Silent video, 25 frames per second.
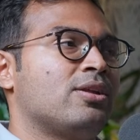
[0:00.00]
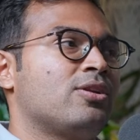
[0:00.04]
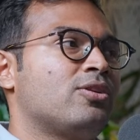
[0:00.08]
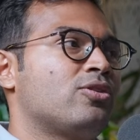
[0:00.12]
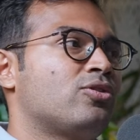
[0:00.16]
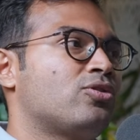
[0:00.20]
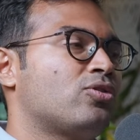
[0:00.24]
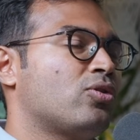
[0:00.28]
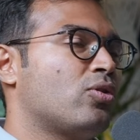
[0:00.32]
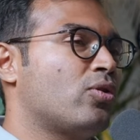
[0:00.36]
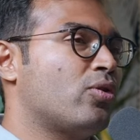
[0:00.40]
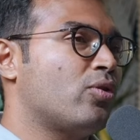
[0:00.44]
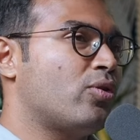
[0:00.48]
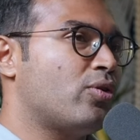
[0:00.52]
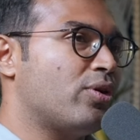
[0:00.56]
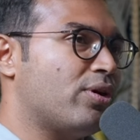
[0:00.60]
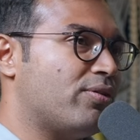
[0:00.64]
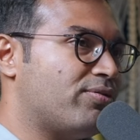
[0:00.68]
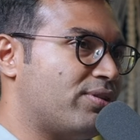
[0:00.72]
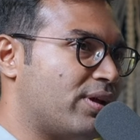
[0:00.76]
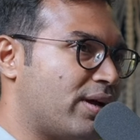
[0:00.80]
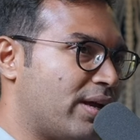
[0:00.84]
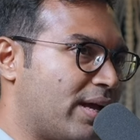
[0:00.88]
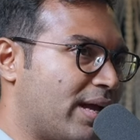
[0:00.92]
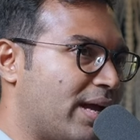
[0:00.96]
So
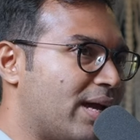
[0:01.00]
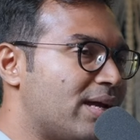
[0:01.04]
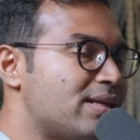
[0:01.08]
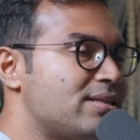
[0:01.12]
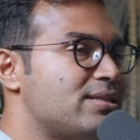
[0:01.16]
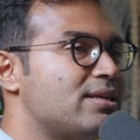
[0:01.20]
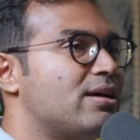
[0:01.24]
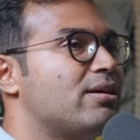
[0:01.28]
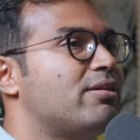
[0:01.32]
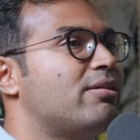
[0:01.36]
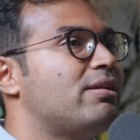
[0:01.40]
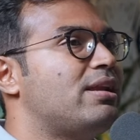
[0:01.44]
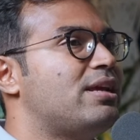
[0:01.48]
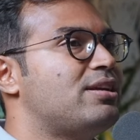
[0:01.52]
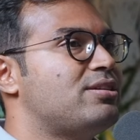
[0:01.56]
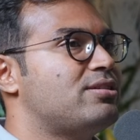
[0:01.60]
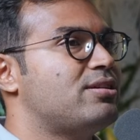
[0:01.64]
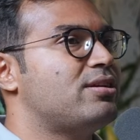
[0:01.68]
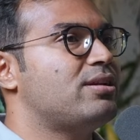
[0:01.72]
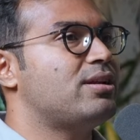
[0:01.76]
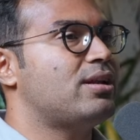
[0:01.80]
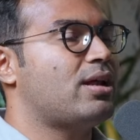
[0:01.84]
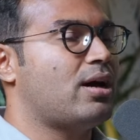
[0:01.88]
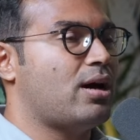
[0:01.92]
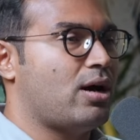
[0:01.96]
if the air
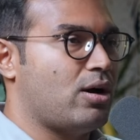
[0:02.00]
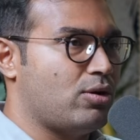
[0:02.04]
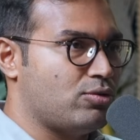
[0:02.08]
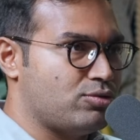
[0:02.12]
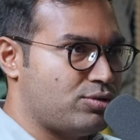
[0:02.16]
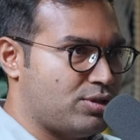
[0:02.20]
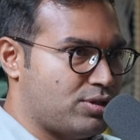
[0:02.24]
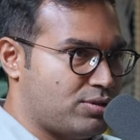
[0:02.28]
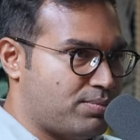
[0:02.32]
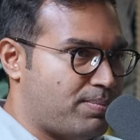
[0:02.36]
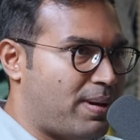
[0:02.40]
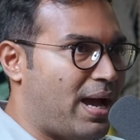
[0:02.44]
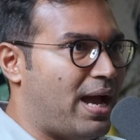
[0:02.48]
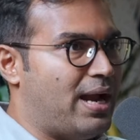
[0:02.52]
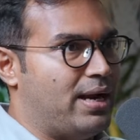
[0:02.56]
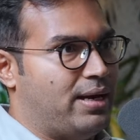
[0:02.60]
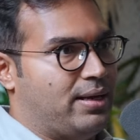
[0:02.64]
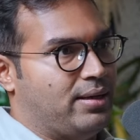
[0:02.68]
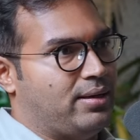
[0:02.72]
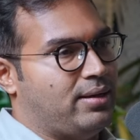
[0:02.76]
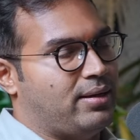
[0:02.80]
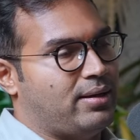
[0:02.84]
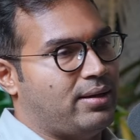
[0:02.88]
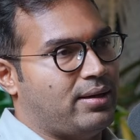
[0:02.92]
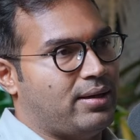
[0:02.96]
circulation in a house is bad,
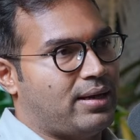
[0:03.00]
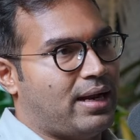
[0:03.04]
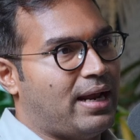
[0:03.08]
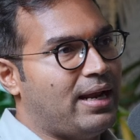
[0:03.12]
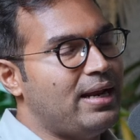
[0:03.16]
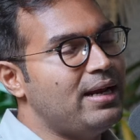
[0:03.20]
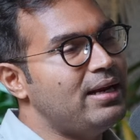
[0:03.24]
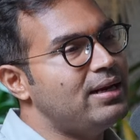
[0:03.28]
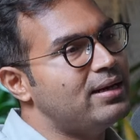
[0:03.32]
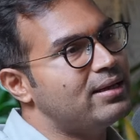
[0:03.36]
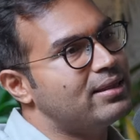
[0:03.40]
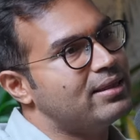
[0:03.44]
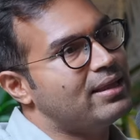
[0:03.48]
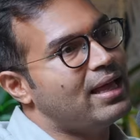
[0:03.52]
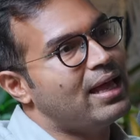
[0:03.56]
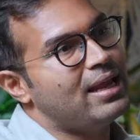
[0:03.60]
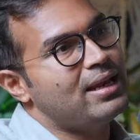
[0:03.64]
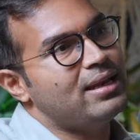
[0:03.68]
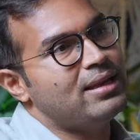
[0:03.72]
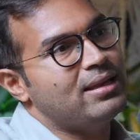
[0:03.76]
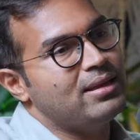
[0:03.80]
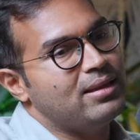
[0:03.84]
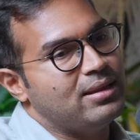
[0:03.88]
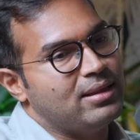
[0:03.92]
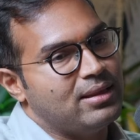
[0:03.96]
right,
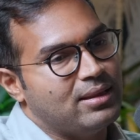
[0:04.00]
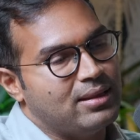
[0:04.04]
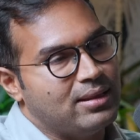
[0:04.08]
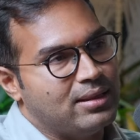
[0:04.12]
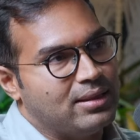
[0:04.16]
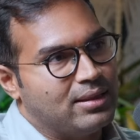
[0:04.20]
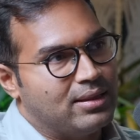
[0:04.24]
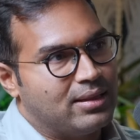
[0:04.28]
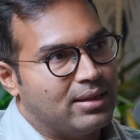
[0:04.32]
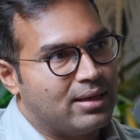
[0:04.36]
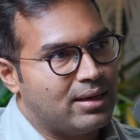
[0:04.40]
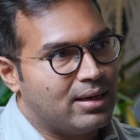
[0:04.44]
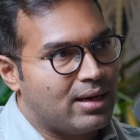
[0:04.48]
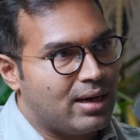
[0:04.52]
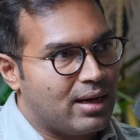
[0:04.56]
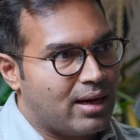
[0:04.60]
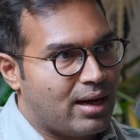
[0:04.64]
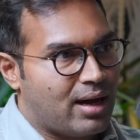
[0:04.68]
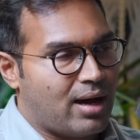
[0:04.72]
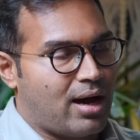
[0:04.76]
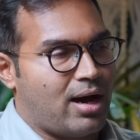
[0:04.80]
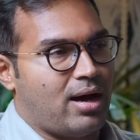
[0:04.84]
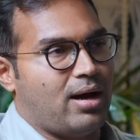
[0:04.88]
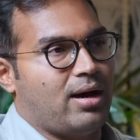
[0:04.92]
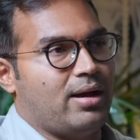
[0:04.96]
then the
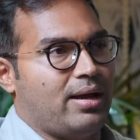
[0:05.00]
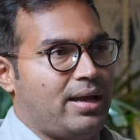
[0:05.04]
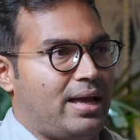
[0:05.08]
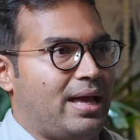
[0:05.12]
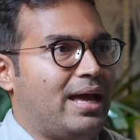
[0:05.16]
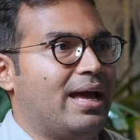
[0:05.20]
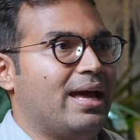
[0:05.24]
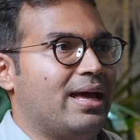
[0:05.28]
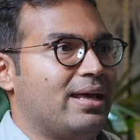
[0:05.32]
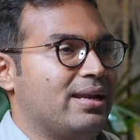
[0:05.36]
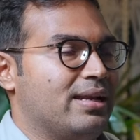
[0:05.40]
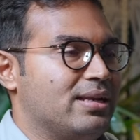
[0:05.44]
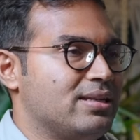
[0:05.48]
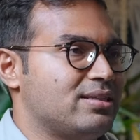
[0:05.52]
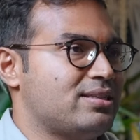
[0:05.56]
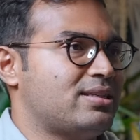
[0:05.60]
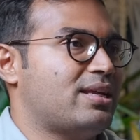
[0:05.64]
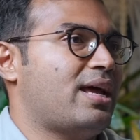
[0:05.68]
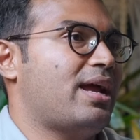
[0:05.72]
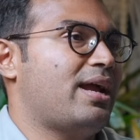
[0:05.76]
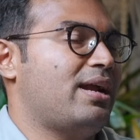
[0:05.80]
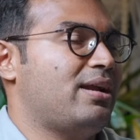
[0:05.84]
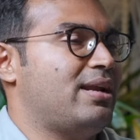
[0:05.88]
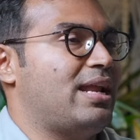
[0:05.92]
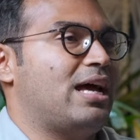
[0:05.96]
air
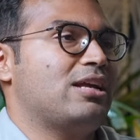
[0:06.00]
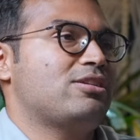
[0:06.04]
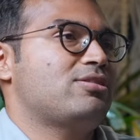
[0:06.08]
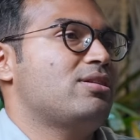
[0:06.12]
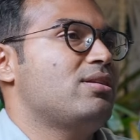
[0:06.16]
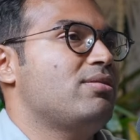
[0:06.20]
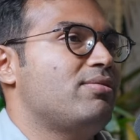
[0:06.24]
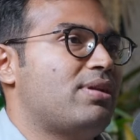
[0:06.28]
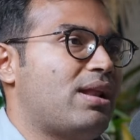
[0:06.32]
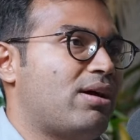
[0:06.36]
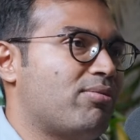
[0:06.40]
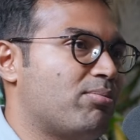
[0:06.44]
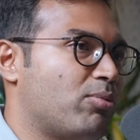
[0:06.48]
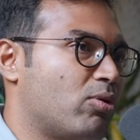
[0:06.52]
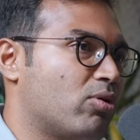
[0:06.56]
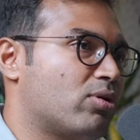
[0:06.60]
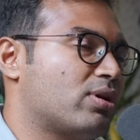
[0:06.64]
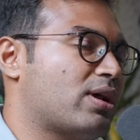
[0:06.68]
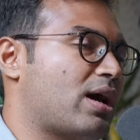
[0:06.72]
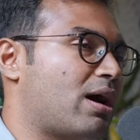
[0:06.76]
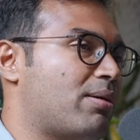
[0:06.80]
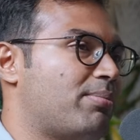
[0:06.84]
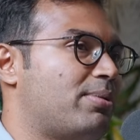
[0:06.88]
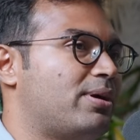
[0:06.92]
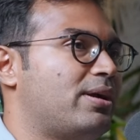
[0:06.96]
inside naturally will have more
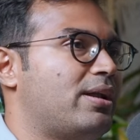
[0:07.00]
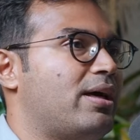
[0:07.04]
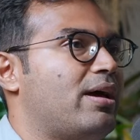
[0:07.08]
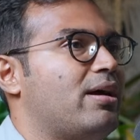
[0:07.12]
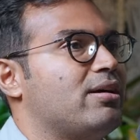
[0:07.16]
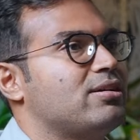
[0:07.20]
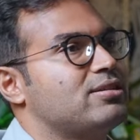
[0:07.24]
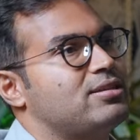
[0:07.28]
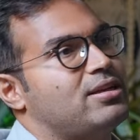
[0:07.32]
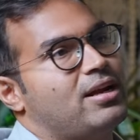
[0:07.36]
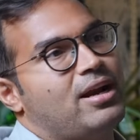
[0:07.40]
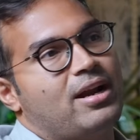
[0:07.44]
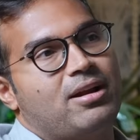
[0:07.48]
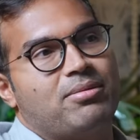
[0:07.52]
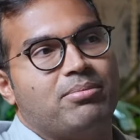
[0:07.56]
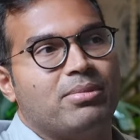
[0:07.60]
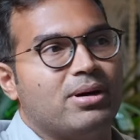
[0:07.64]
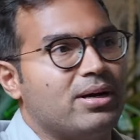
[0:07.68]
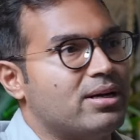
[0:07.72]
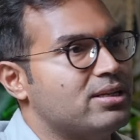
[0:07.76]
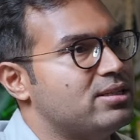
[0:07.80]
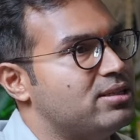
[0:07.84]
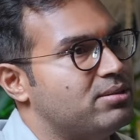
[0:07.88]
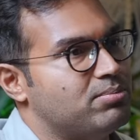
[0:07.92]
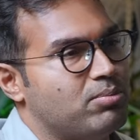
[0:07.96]
carbon dioxide
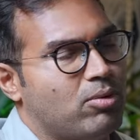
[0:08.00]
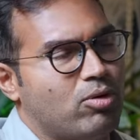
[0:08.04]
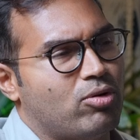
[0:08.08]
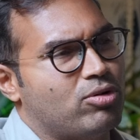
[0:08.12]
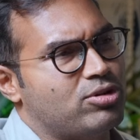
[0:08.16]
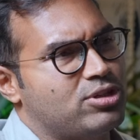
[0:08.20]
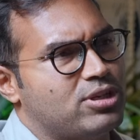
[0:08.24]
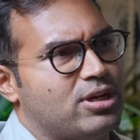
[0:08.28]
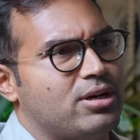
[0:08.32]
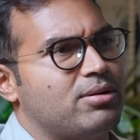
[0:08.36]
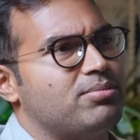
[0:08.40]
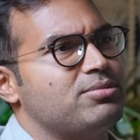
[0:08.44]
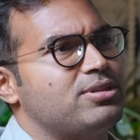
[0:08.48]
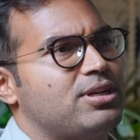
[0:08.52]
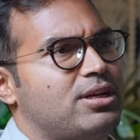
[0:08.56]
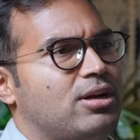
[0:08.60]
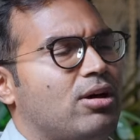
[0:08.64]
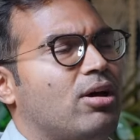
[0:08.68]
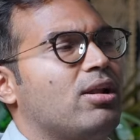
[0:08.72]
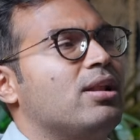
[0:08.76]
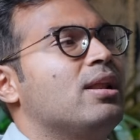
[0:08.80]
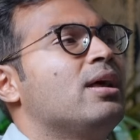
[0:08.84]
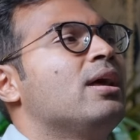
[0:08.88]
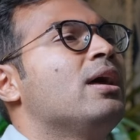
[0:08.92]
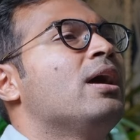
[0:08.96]
and more germs and
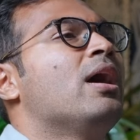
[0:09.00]
all.